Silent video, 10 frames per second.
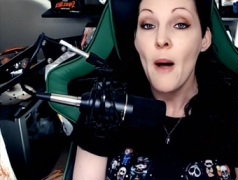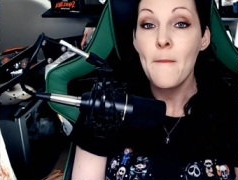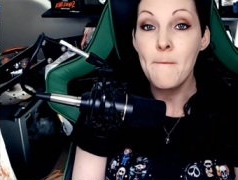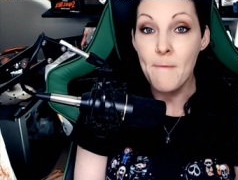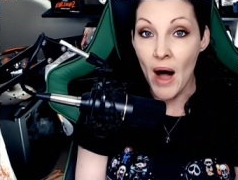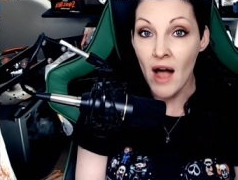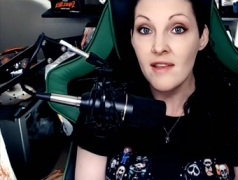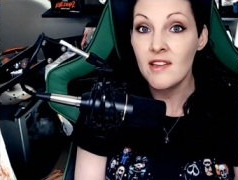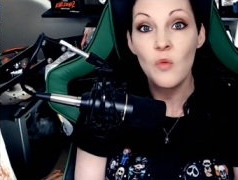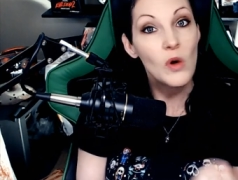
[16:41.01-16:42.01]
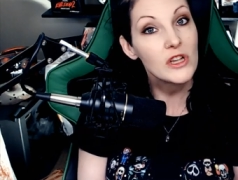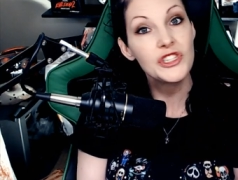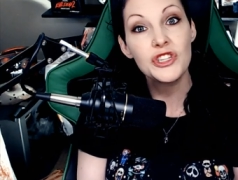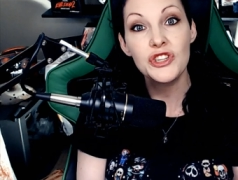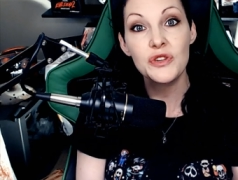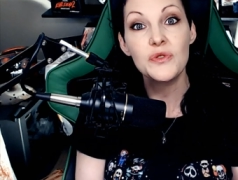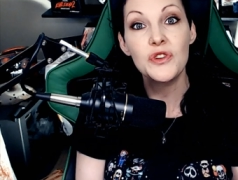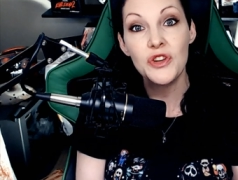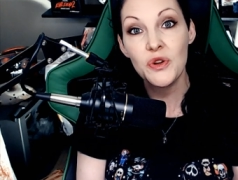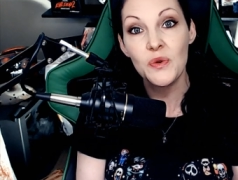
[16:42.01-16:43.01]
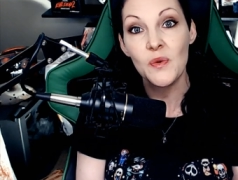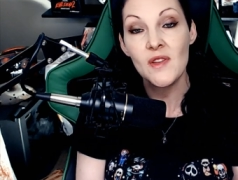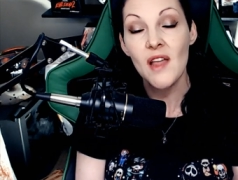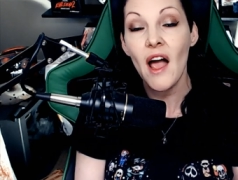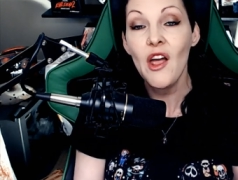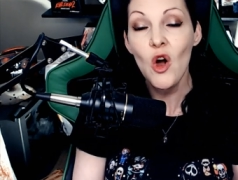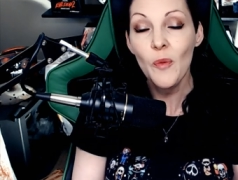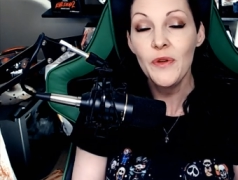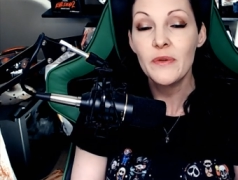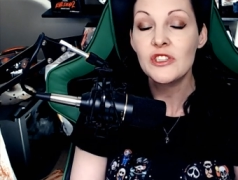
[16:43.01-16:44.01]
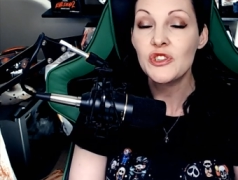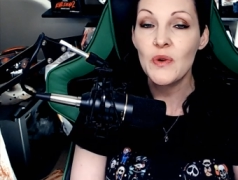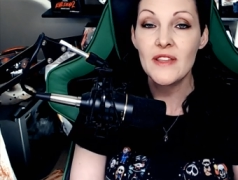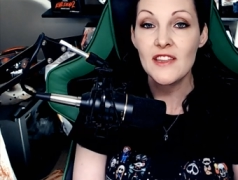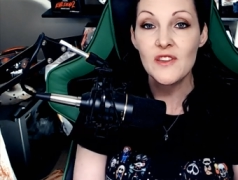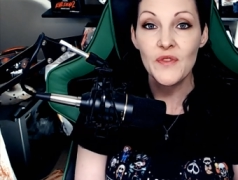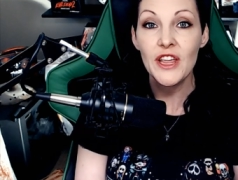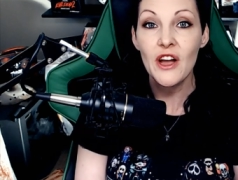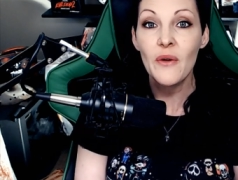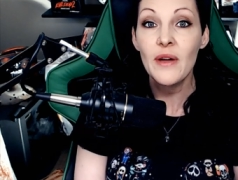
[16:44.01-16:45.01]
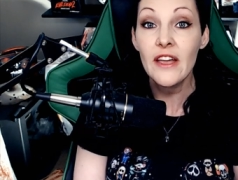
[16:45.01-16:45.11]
bots and what should you use. I hope you enjoyed this video.